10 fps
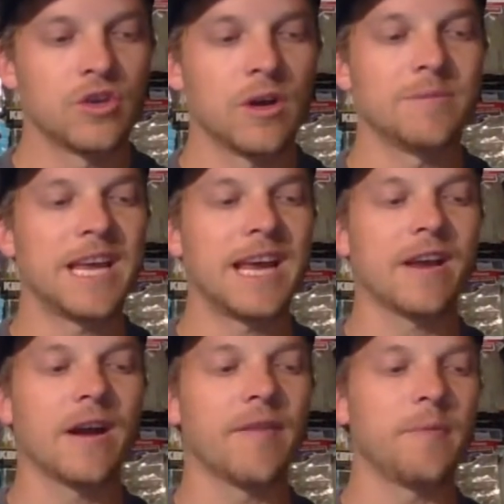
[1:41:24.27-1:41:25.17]
so I'm
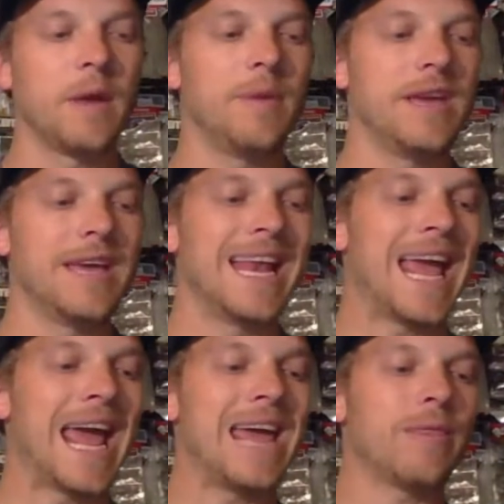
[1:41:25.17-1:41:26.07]
taking off maybe
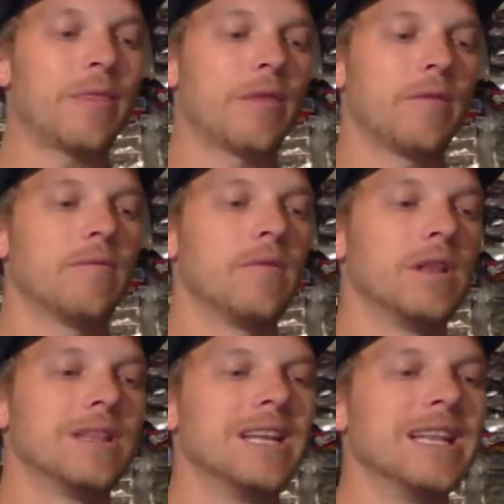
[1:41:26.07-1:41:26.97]
an eighth,
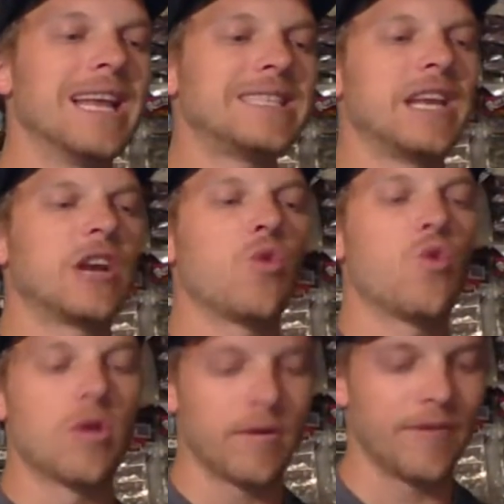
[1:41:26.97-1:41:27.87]
a little less than a
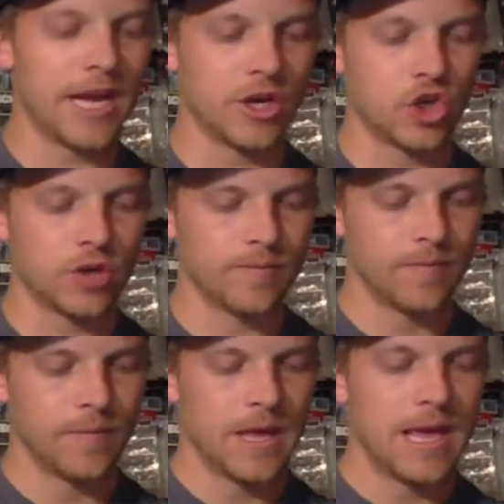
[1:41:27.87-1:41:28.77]
quarter of an inch,
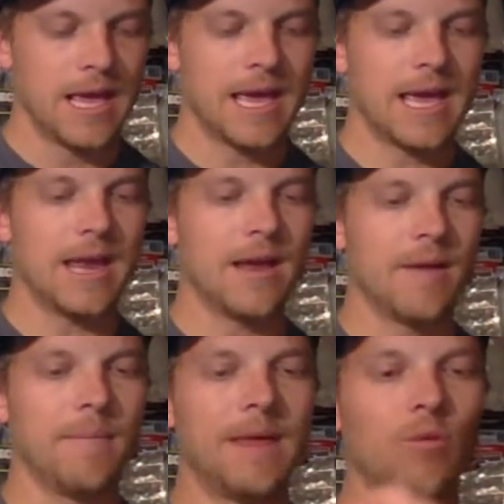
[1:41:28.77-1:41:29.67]
and
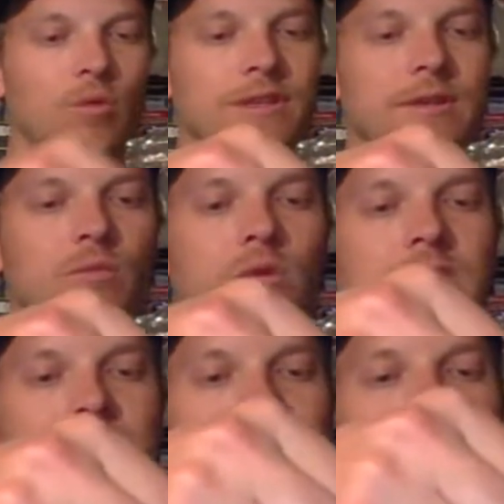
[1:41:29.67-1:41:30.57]
um, that will
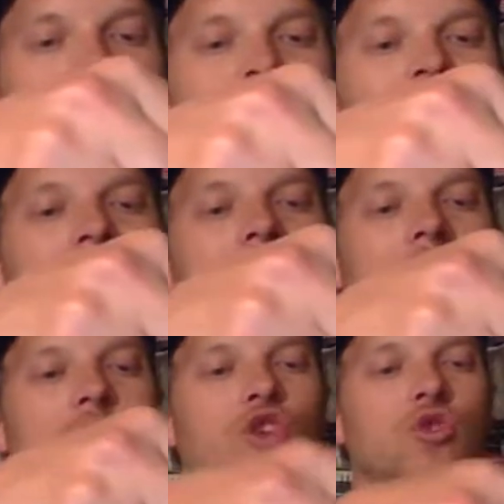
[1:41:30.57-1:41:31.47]

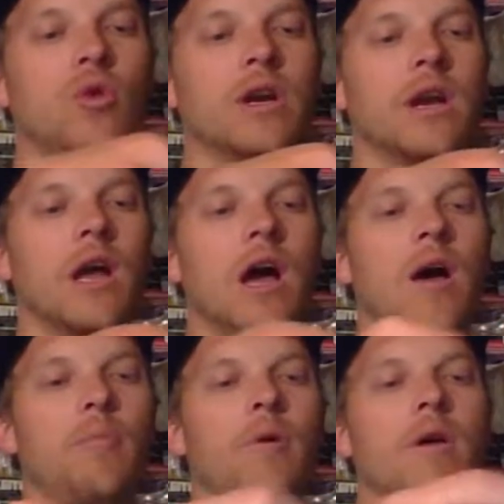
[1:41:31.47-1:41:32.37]
significantly shorten
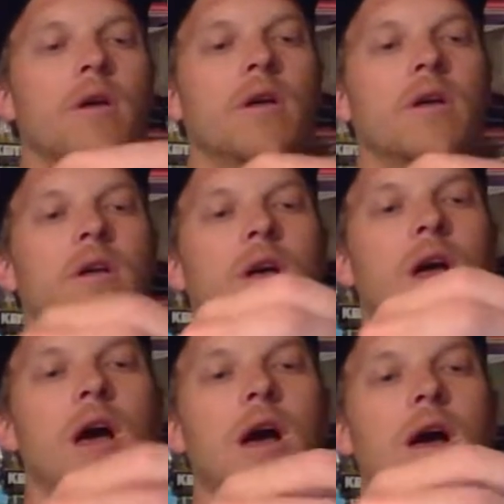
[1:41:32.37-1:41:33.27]
up
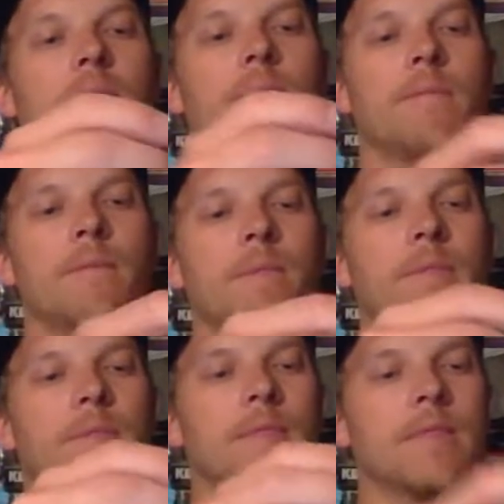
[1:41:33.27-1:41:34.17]
um,
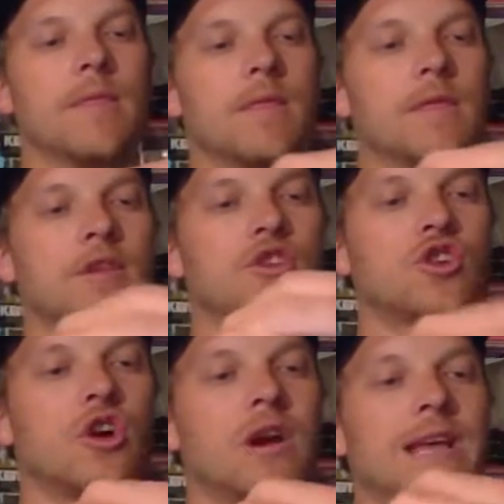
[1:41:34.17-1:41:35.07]
the
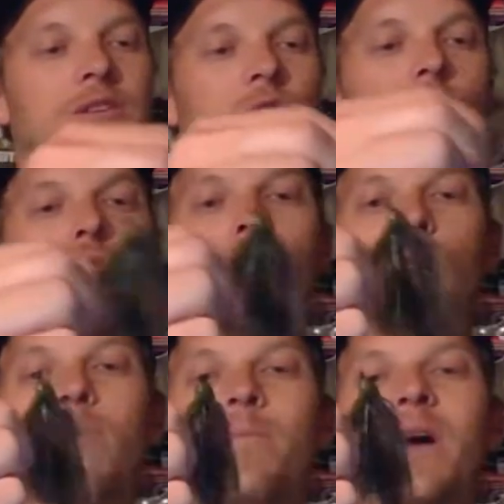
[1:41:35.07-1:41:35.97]
skirt as a
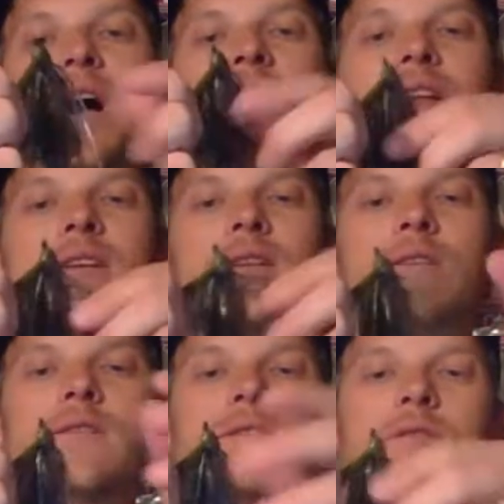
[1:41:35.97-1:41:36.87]
whole, but
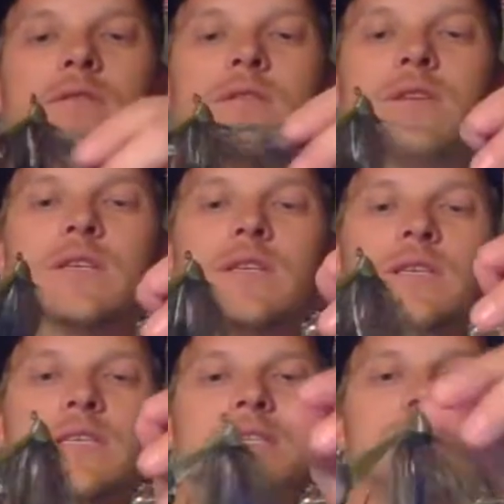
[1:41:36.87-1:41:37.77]

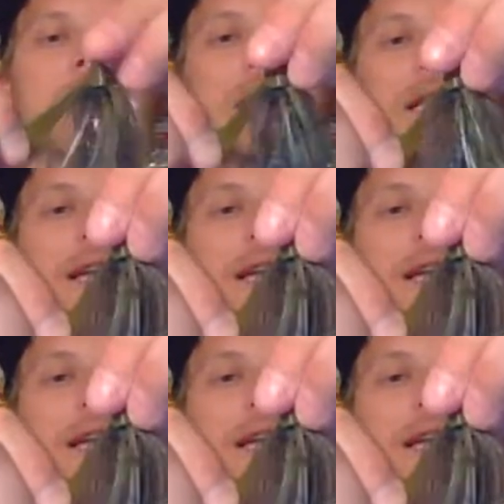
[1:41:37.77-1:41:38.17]
still